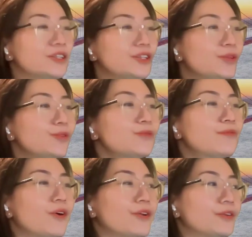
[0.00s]
used
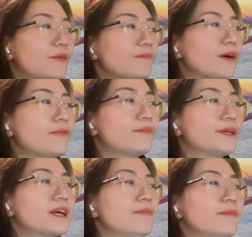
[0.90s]
for
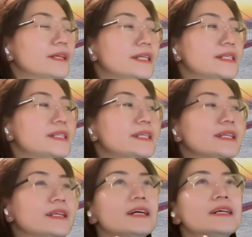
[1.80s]
non-public companies
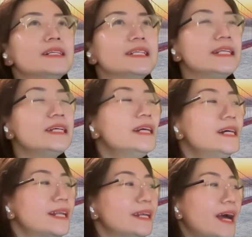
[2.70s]
in early
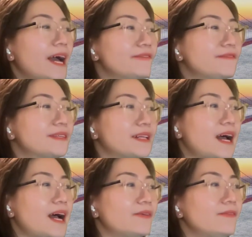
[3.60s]

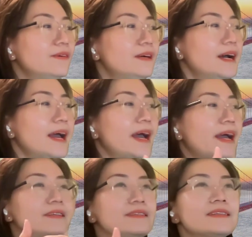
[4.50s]
lifestyle
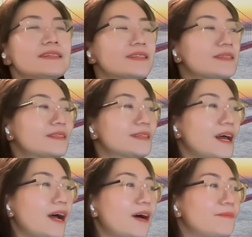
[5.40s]
and
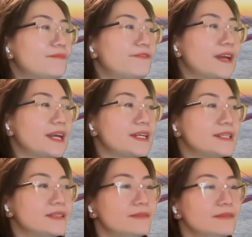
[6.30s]
startup
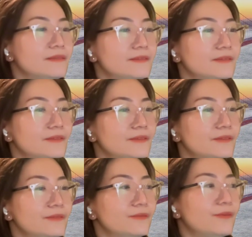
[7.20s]
phase,
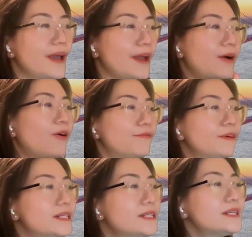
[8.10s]
where
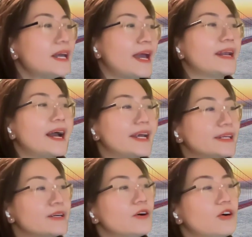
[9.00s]
often an
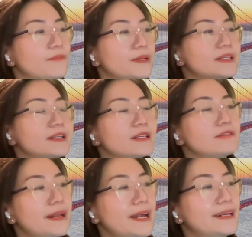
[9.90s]
idea or business
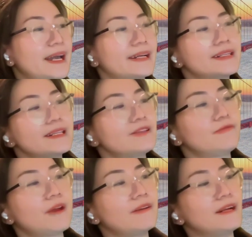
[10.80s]
plan exists
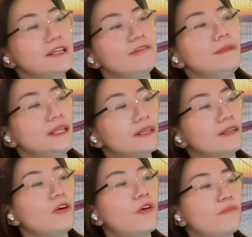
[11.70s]
when a limited
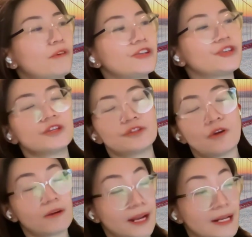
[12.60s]
operations
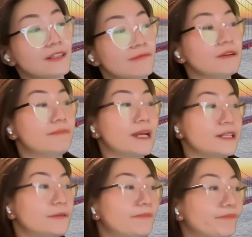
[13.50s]
or customer
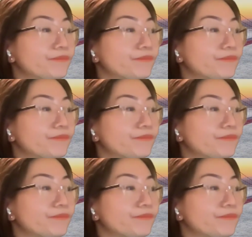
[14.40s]
base.